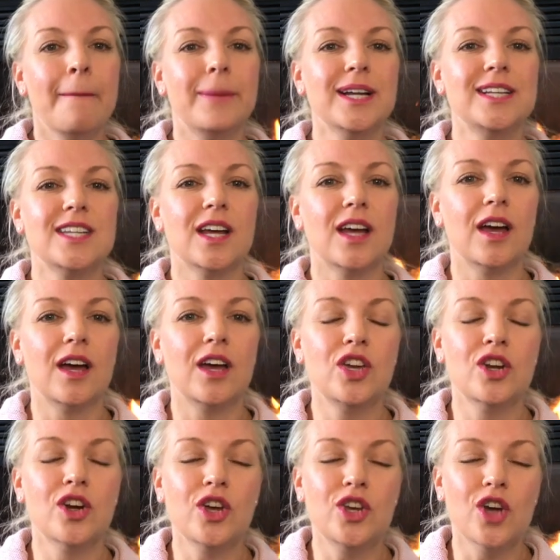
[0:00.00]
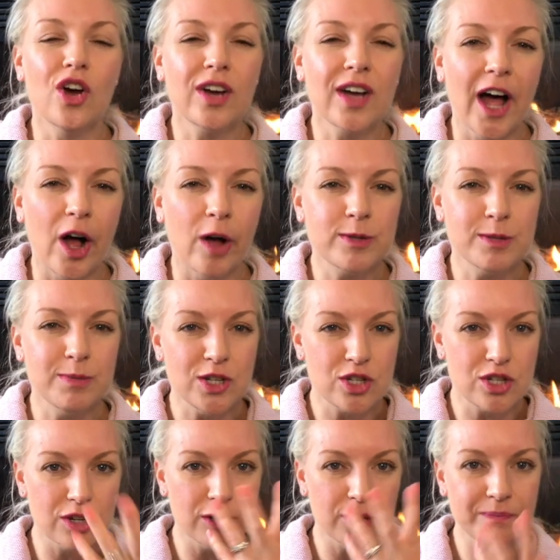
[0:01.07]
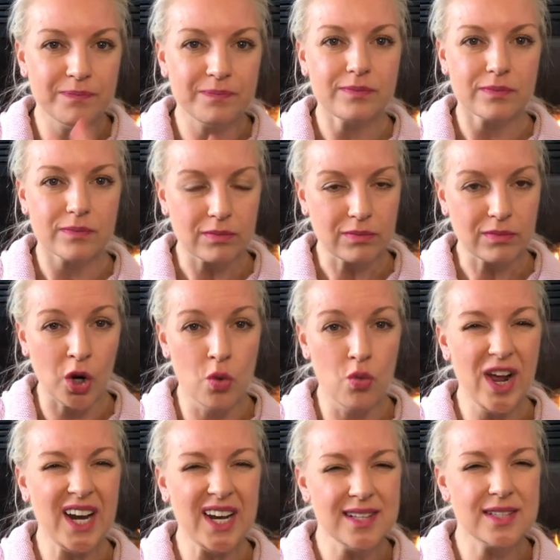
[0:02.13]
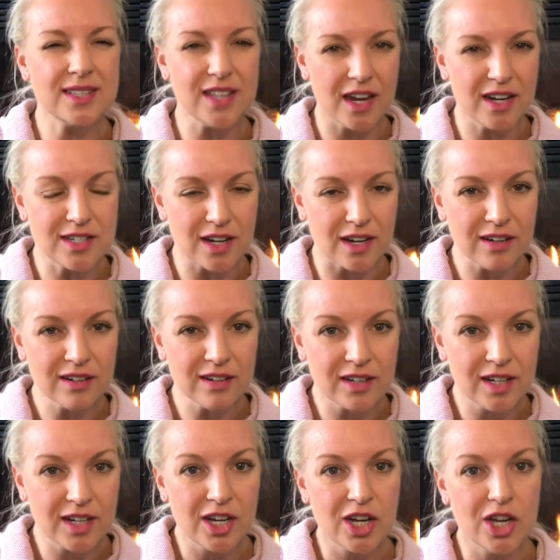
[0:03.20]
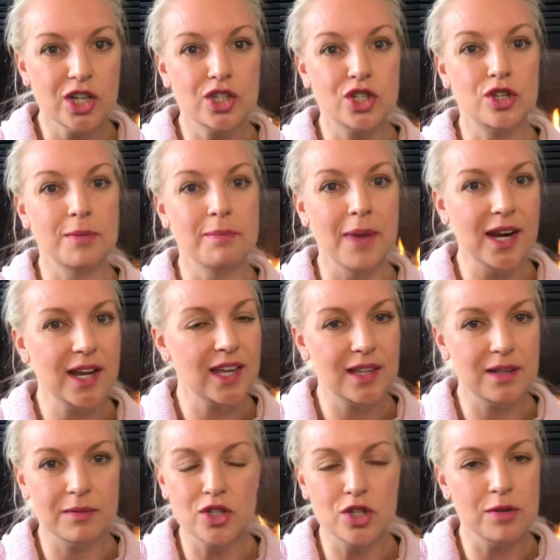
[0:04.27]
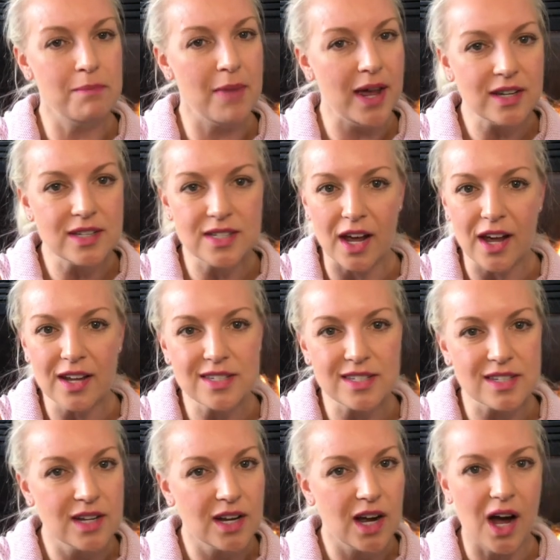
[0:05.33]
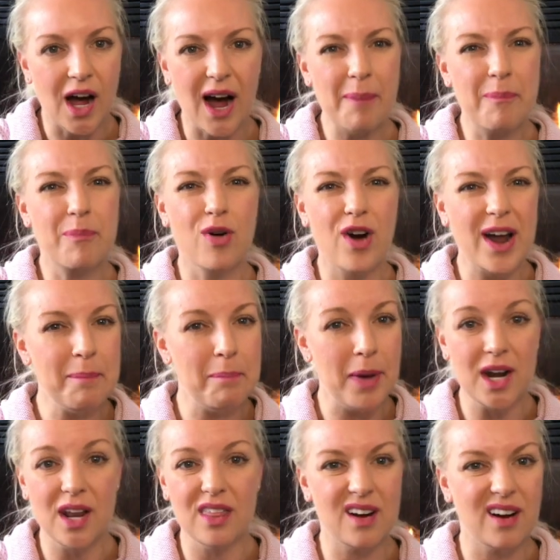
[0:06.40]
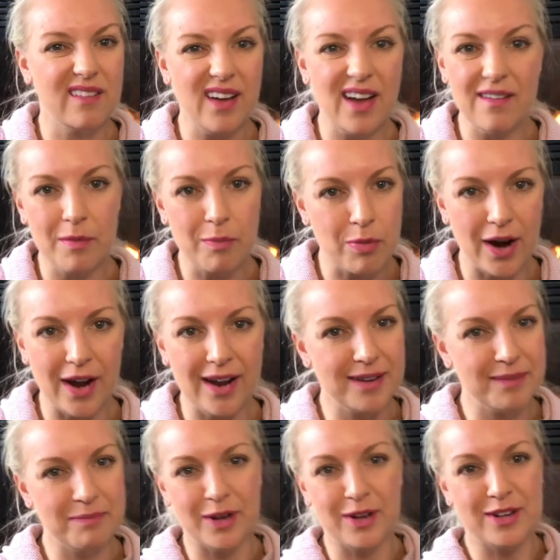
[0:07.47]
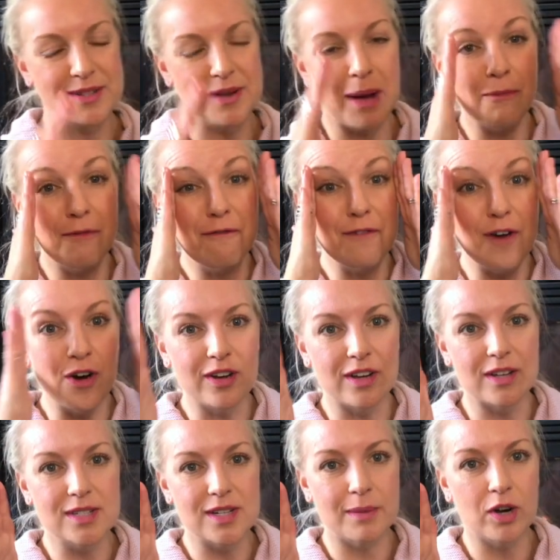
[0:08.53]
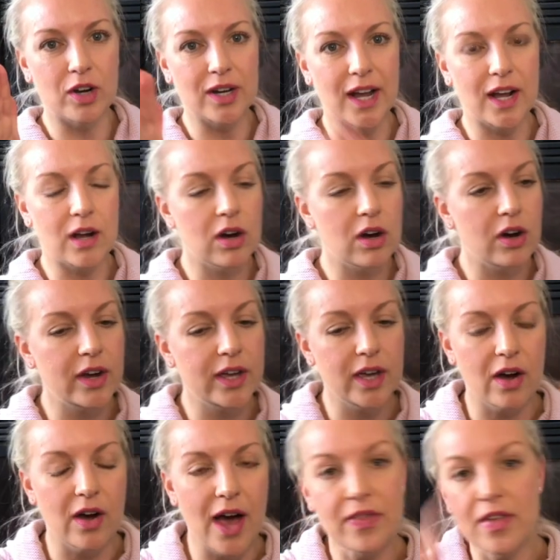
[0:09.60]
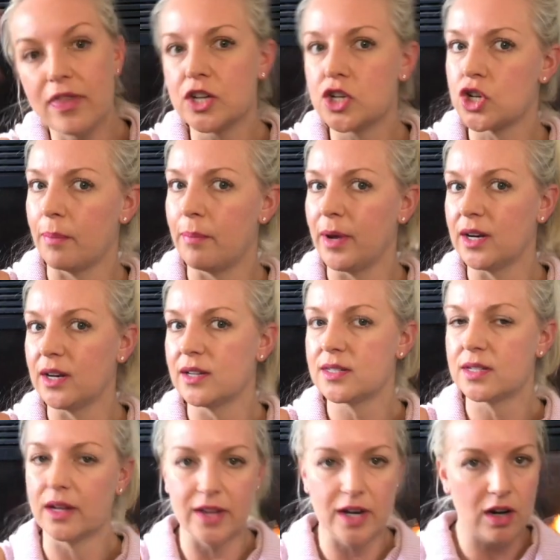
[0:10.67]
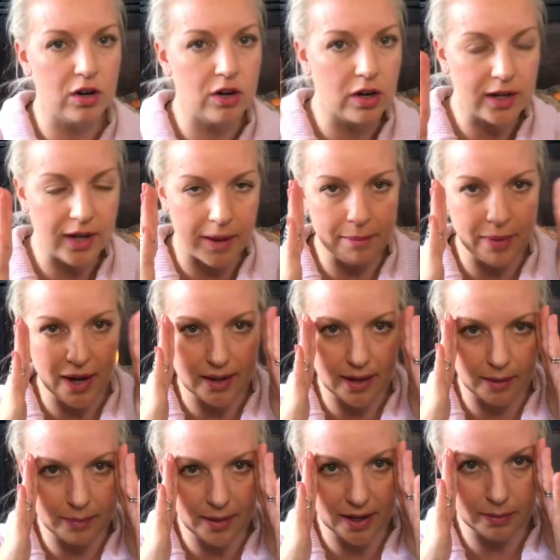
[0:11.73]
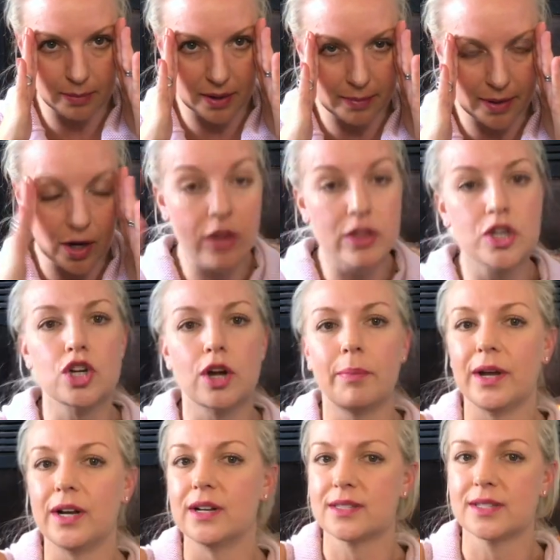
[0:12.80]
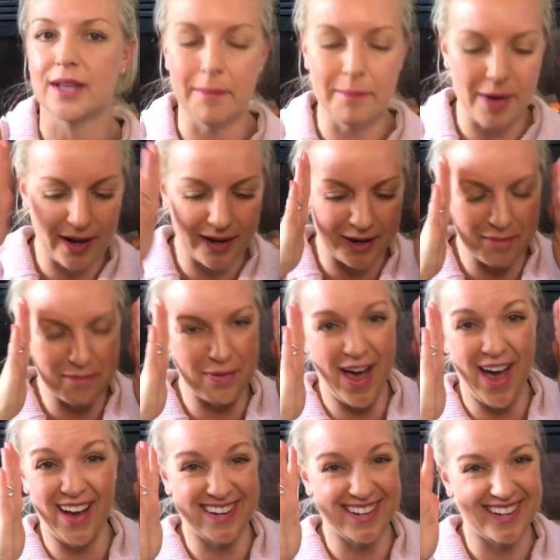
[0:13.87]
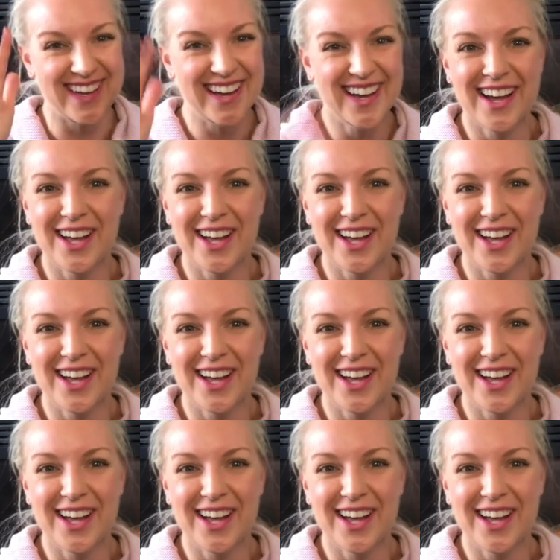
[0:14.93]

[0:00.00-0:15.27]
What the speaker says: But you know, yoga helps me to really center, to meditate. I pray better than I've ever prayed because I'm focused. I'm not like, oh yeah. And then the shopping list and then, oh no, come back. Oh, the shopping list, come back.